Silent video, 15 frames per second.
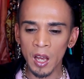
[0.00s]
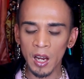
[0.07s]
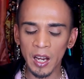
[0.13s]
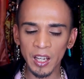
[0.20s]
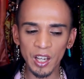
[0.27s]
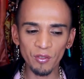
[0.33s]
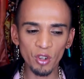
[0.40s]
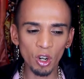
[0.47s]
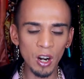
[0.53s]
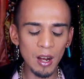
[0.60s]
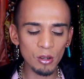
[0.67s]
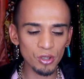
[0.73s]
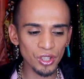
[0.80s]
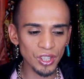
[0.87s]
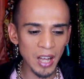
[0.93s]
like if you're
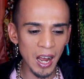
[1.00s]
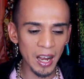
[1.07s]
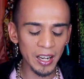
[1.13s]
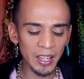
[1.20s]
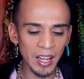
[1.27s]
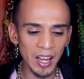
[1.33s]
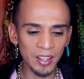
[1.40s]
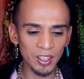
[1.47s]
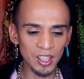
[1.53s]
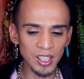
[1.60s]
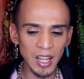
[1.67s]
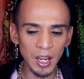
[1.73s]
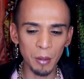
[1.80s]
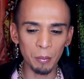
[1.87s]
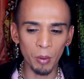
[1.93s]
outside and there's
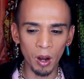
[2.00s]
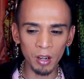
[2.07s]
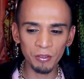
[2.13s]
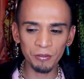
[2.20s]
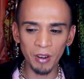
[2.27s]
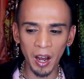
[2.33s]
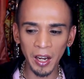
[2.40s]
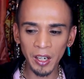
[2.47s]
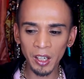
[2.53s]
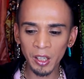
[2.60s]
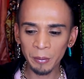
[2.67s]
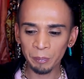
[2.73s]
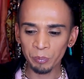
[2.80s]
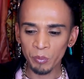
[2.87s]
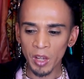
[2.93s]
like a
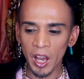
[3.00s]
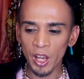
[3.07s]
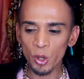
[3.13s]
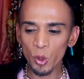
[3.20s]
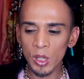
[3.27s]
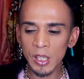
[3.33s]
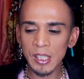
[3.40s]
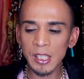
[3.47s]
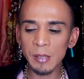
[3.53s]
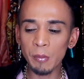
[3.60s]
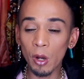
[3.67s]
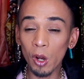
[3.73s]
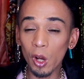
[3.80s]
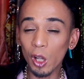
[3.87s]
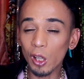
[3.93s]
bonfire, and you can
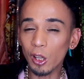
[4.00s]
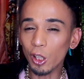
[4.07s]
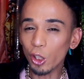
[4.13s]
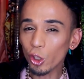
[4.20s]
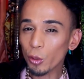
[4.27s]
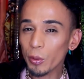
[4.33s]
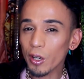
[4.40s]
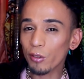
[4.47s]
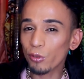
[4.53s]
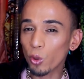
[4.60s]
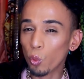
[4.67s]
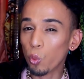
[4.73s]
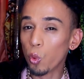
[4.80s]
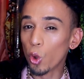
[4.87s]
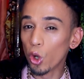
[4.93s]
smell a little bit of the
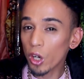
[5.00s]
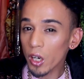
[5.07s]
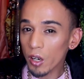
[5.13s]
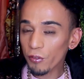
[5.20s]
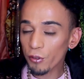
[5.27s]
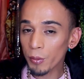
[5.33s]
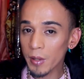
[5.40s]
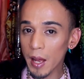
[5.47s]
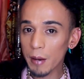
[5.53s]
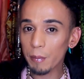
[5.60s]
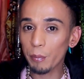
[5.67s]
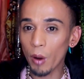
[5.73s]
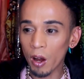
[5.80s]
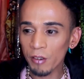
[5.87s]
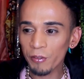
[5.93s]
wood from that
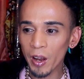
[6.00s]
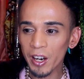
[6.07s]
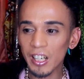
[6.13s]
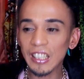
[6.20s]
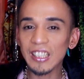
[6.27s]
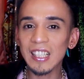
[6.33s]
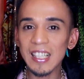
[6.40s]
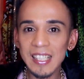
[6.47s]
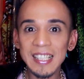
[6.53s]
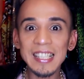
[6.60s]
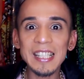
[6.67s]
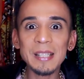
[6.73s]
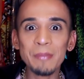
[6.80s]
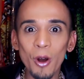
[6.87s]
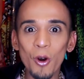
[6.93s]
bonfire. It doesn't
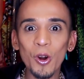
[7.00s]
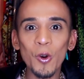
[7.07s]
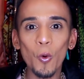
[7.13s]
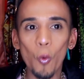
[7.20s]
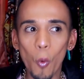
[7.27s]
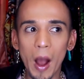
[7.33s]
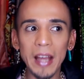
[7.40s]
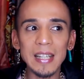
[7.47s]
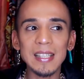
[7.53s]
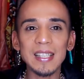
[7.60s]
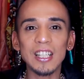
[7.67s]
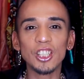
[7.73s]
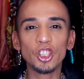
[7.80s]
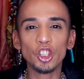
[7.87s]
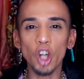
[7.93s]
smell quite
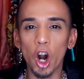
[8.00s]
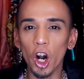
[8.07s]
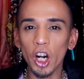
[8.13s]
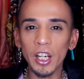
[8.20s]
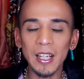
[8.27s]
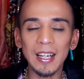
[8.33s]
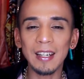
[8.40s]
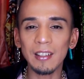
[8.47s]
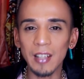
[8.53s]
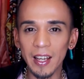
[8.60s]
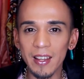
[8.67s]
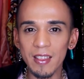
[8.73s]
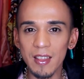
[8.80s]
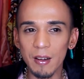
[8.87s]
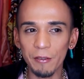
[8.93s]
dark like
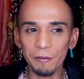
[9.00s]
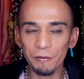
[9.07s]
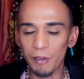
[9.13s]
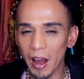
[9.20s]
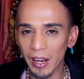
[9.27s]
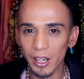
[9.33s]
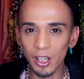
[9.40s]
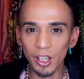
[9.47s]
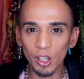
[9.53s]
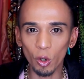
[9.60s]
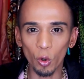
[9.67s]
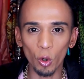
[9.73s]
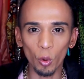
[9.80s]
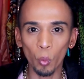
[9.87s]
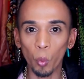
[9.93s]
fire
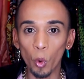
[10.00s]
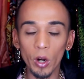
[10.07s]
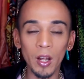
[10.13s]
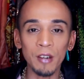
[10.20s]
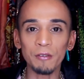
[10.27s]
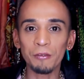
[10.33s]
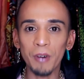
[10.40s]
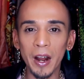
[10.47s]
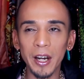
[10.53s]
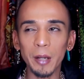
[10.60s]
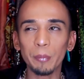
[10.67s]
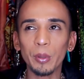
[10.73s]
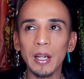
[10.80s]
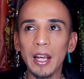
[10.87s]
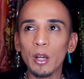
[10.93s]
or wood on fire,
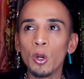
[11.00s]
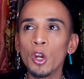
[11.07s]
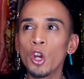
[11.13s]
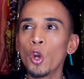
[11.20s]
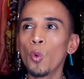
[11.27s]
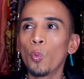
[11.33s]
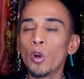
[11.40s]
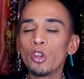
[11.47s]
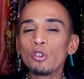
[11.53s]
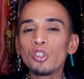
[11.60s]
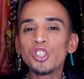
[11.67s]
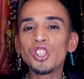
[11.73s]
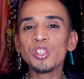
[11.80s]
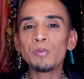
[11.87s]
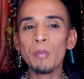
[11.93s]
but like when you
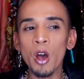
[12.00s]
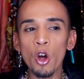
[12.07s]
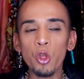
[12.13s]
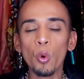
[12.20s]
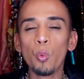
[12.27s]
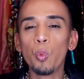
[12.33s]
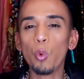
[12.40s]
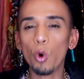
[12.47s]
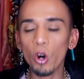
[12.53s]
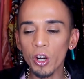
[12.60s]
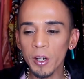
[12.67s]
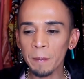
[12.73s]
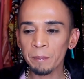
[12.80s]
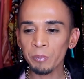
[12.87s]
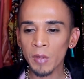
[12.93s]
smell the
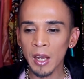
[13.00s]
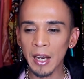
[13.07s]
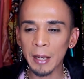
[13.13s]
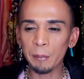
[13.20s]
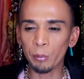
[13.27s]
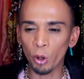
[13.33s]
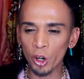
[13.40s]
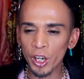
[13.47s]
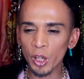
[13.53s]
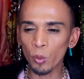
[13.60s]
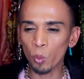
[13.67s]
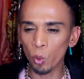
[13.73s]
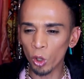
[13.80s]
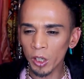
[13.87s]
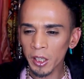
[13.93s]
wood, like
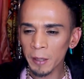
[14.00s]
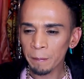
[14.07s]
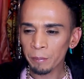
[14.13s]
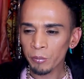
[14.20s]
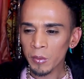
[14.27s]
burning wood,